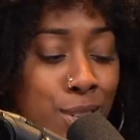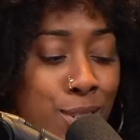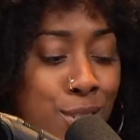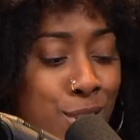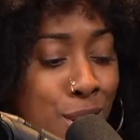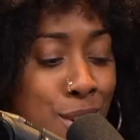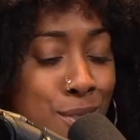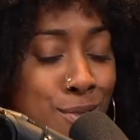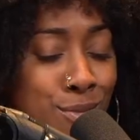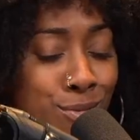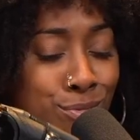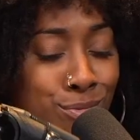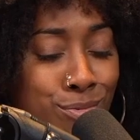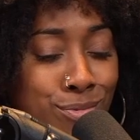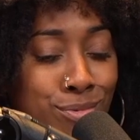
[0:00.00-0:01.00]
on the show.
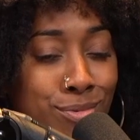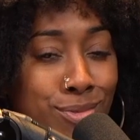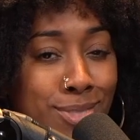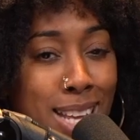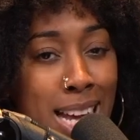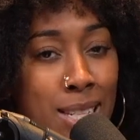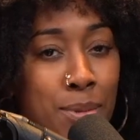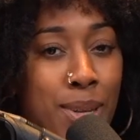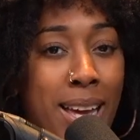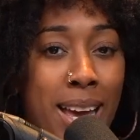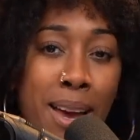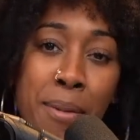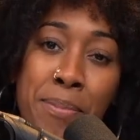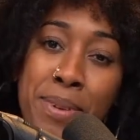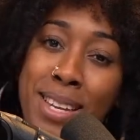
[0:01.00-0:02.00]
That's what
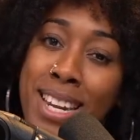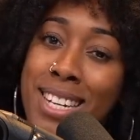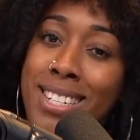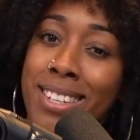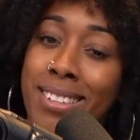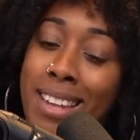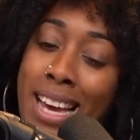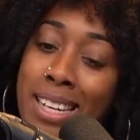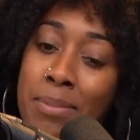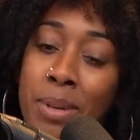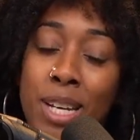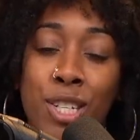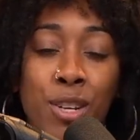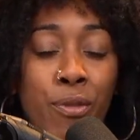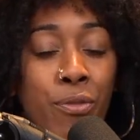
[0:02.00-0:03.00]
happened. And she liked
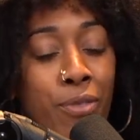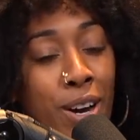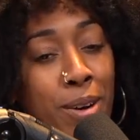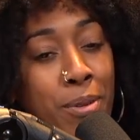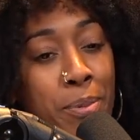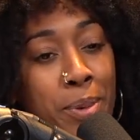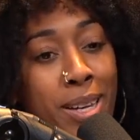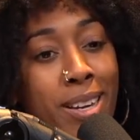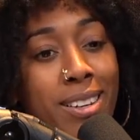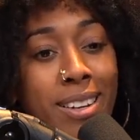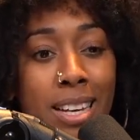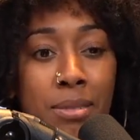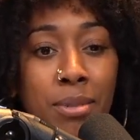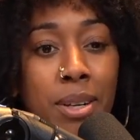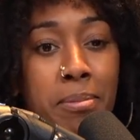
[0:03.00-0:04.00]
me and she fucked with me and
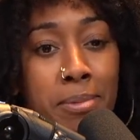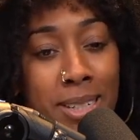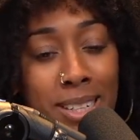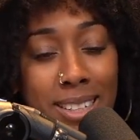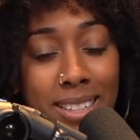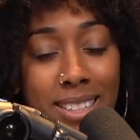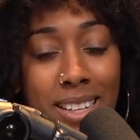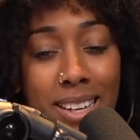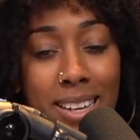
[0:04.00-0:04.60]
that's what it was.